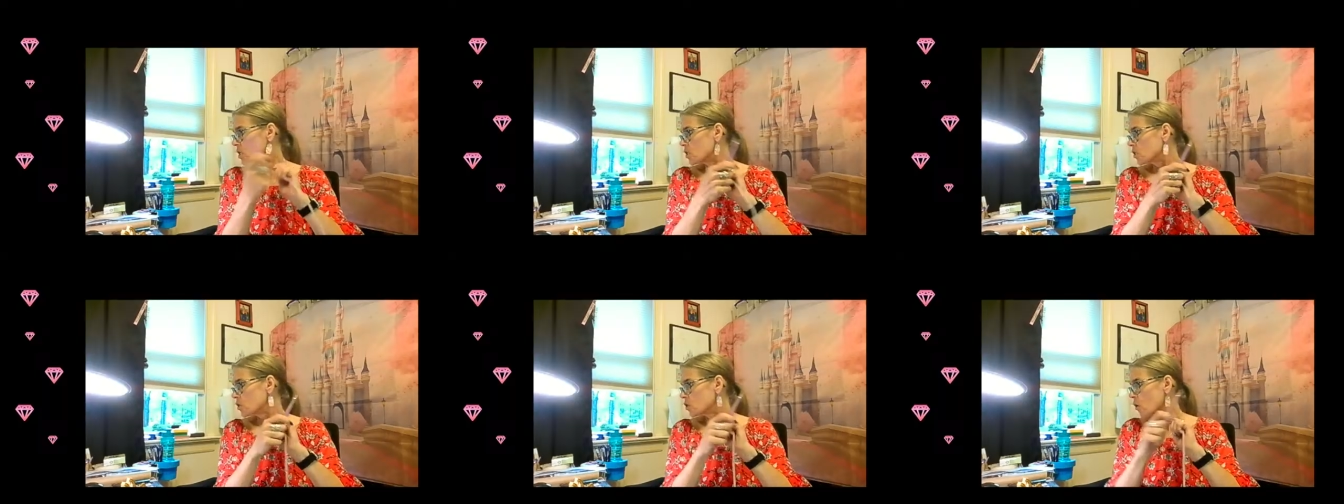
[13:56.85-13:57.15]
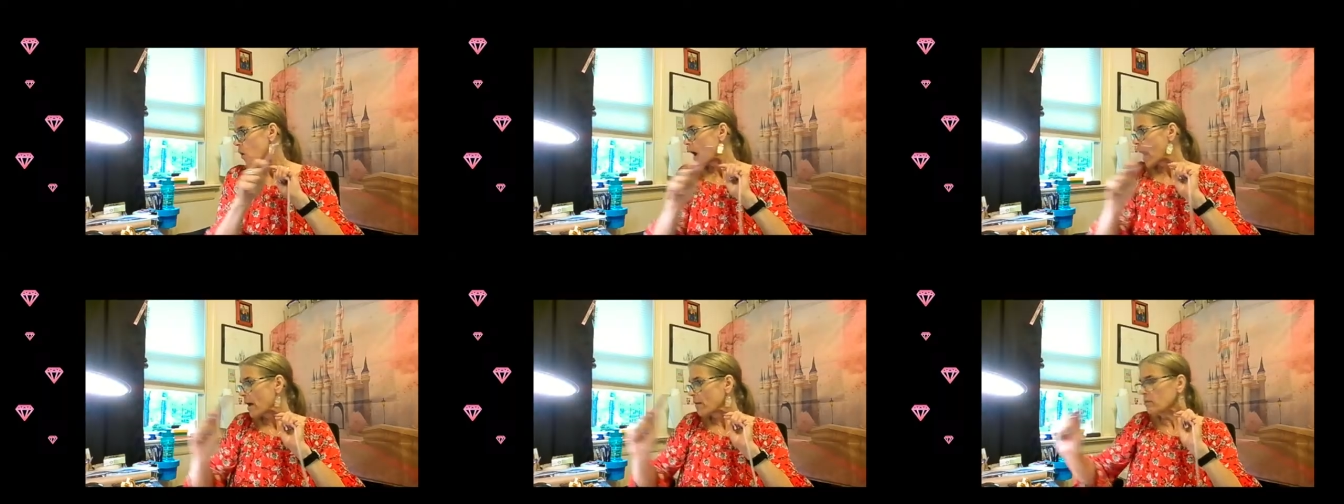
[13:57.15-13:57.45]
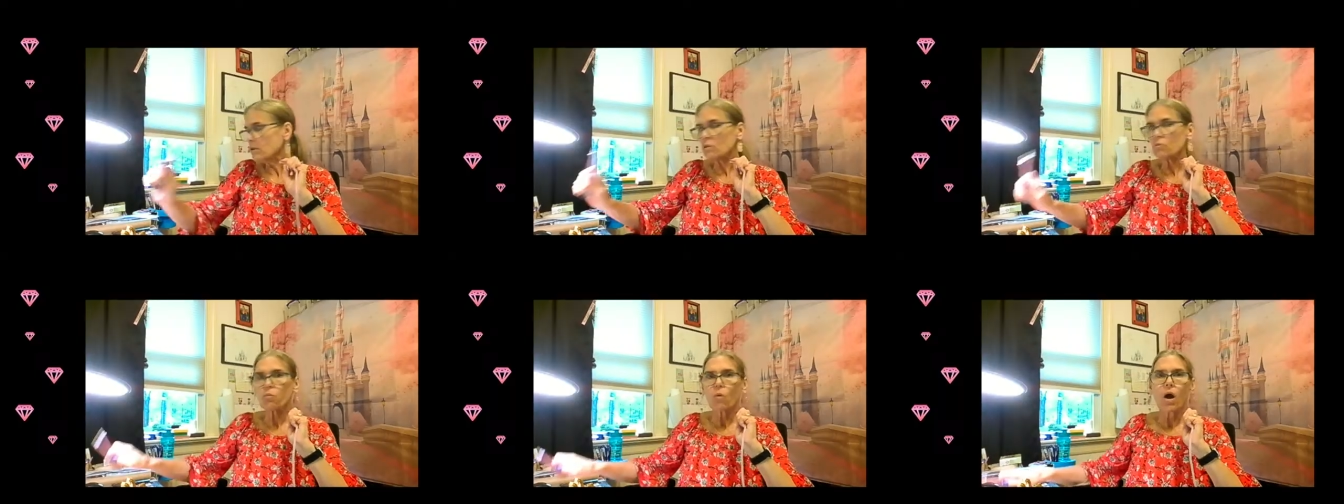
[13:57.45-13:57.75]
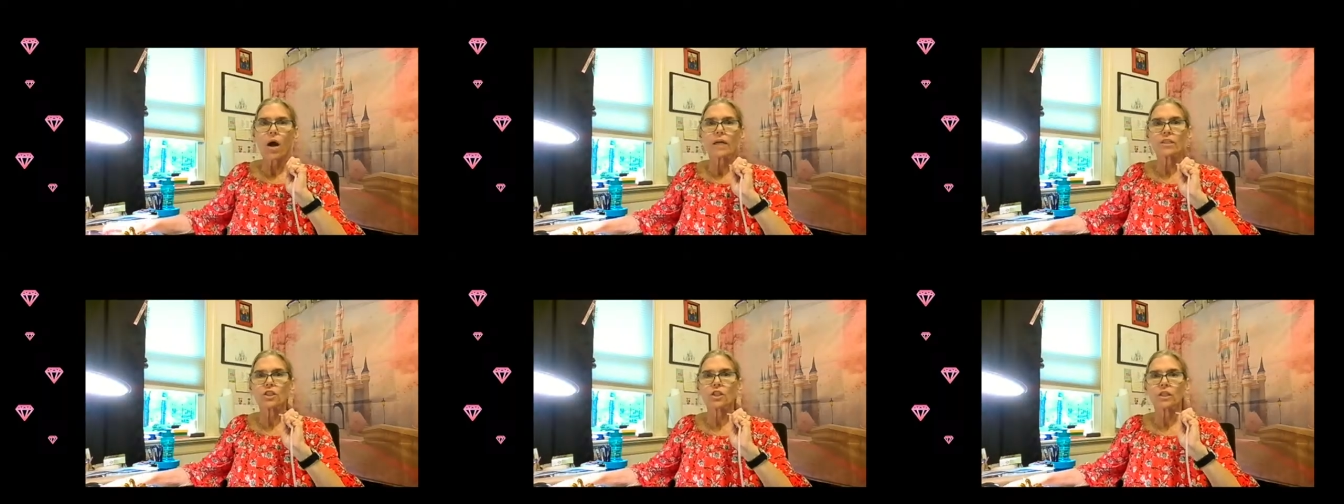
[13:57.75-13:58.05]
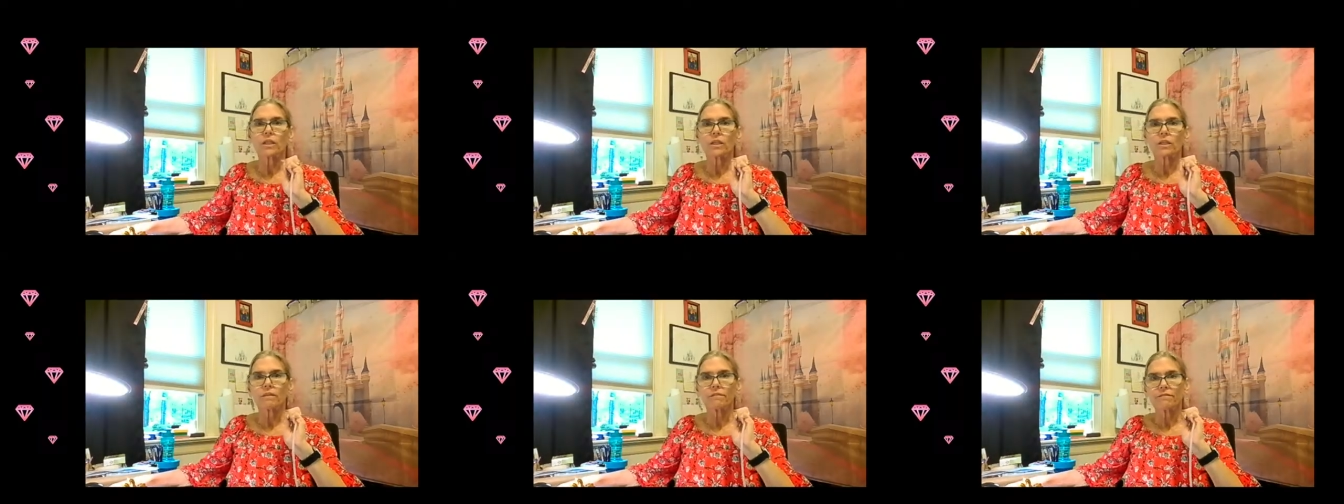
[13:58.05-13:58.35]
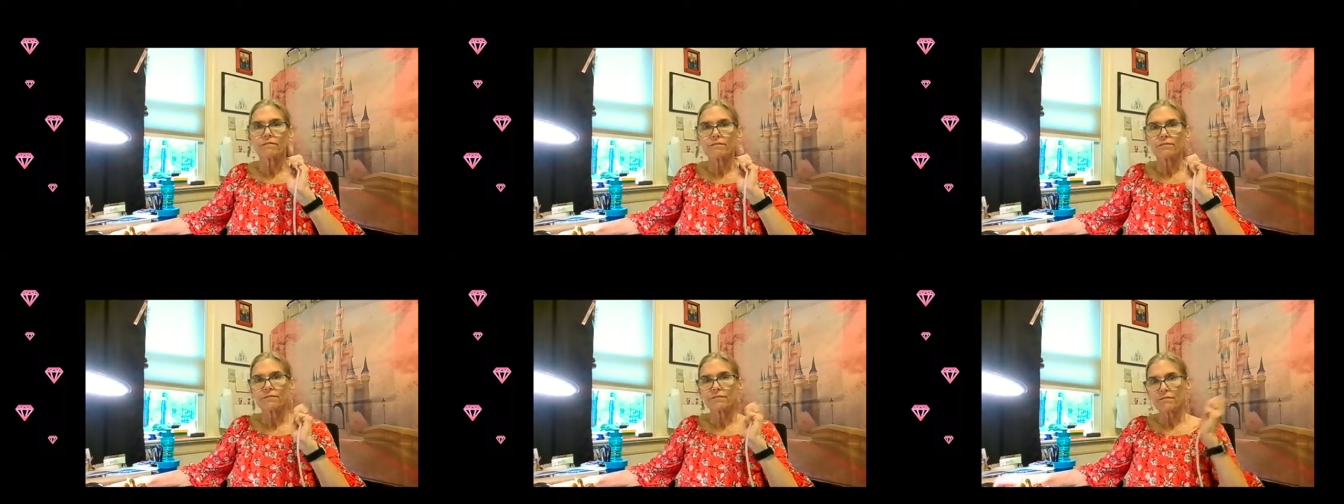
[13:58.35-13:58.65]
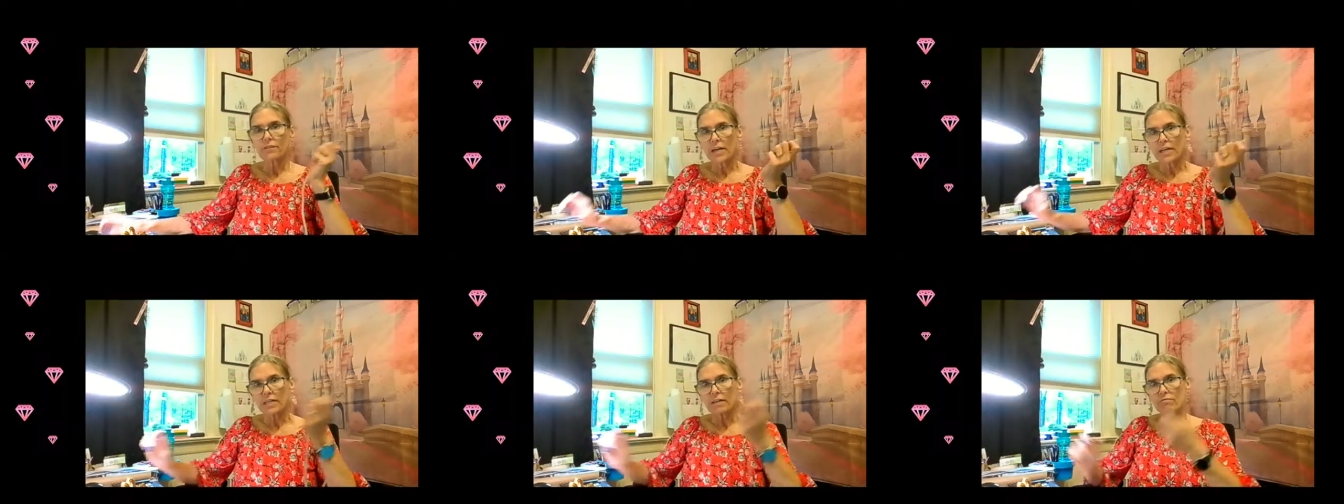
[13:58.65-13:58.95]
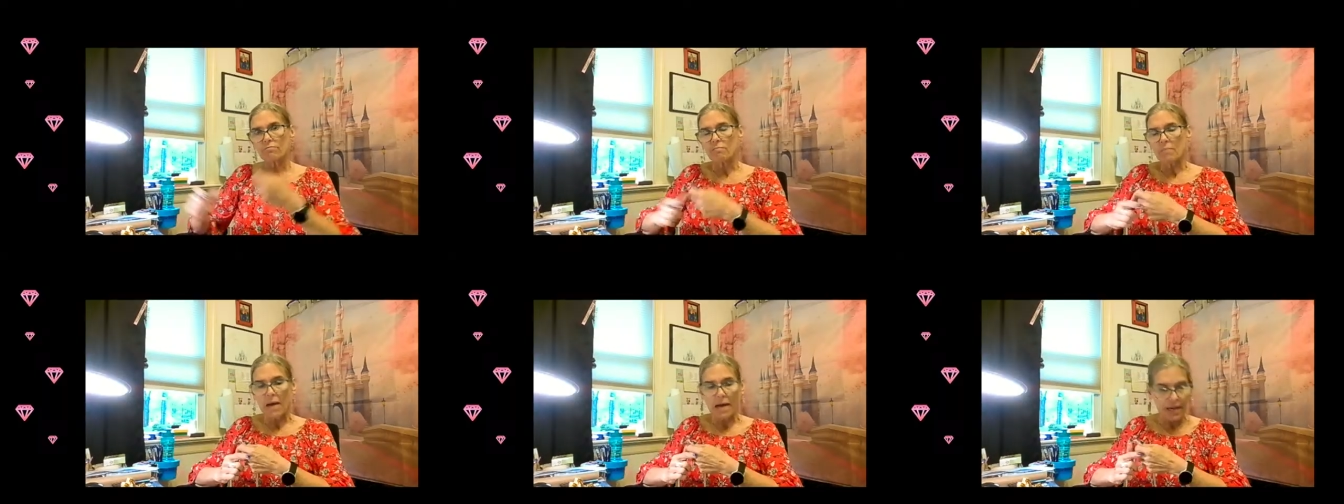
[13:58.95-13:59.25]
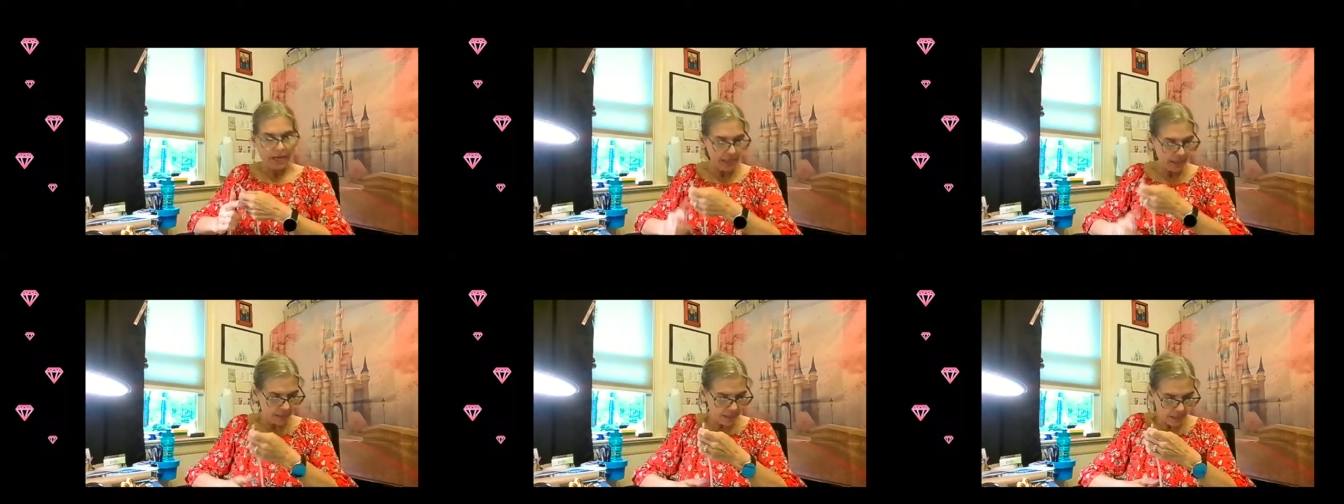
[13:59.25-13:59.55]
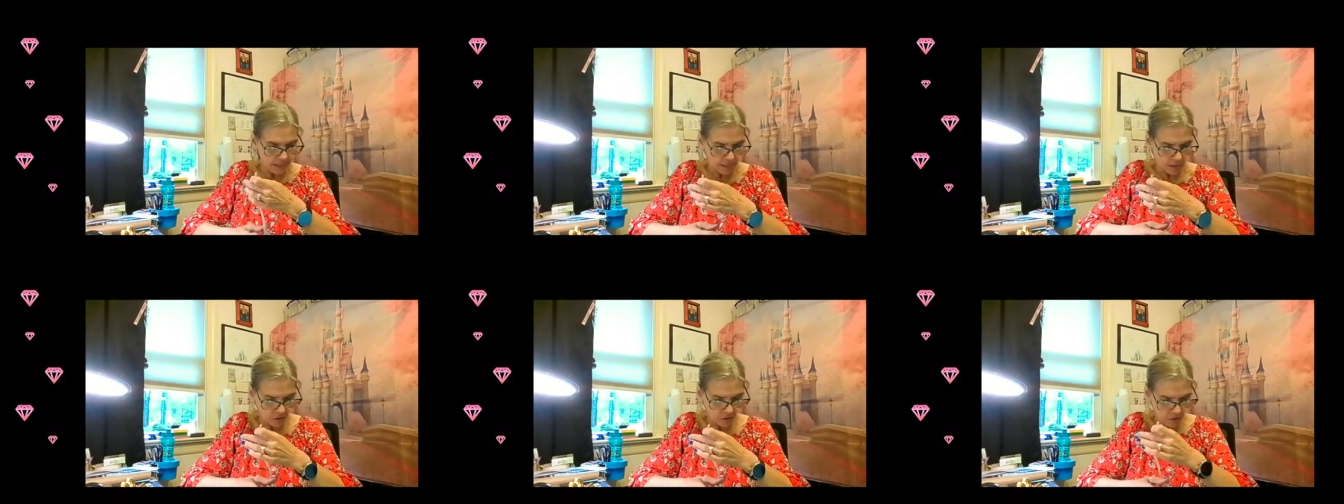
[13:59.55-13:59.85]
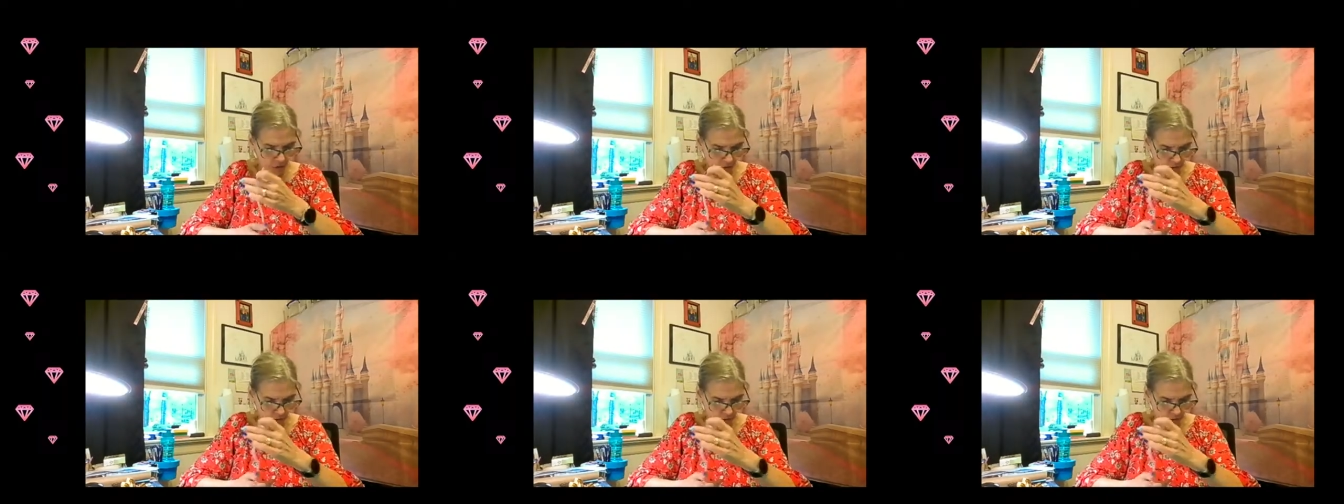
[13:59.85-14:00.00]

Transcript: So I was watching a friend of mine, her